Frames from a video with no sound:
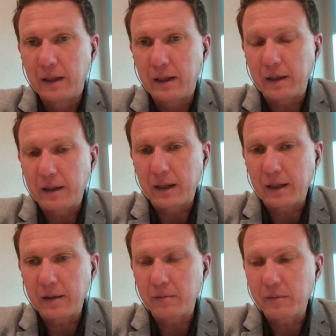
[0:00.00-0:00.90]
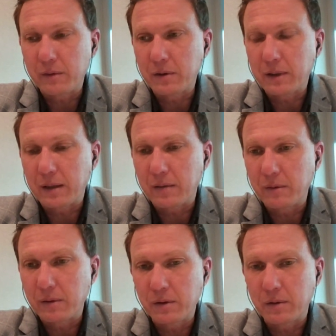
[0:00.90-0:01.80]
And that first
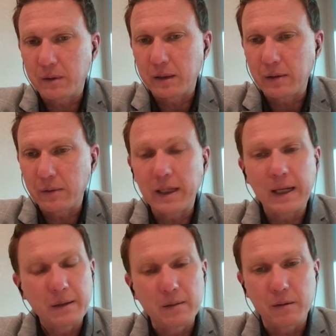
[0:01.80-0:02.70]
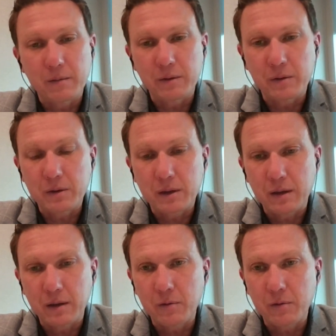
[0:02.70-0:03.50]
anniversary or the end of the first year,